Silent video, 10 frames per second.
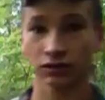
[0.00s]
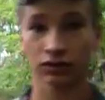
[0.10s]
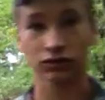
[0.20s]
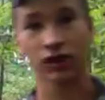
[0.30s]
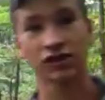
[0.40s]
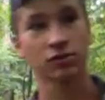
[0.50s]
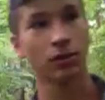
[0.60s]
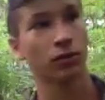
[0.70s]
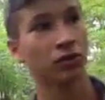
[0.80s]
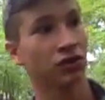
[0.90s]
little tiny
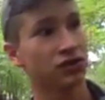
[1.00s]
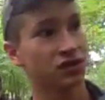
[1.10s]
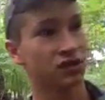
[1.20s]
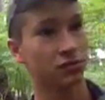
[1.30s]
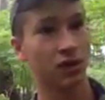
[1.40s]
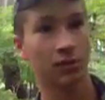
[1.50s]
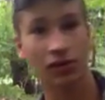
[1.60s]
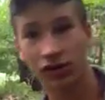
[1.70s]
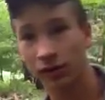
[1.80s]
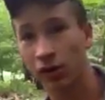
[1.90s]
spot of woods. This is maybe
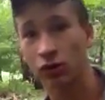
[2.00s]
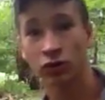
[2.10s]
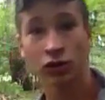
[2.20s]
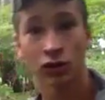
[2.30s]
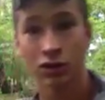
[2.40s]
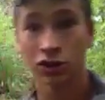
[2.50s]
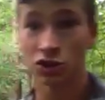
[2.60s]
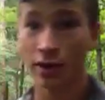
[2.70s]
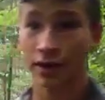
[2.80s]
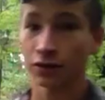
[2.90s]
only about
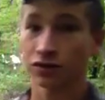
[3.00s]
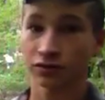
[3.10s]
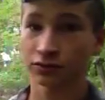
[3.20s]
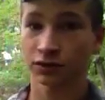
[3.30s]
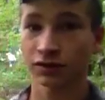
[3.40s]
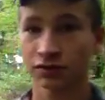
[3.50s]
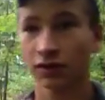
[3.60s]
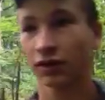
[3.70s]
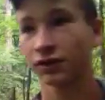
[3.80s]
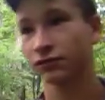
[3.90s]
2 acres of woods
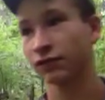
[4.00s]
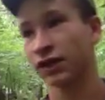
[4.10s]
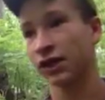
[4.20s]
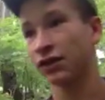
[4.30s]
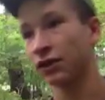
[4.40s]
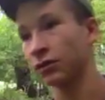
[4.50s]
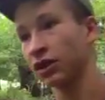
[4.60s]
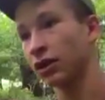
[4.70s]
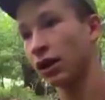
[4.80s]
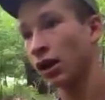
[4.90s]
right now that I'm in.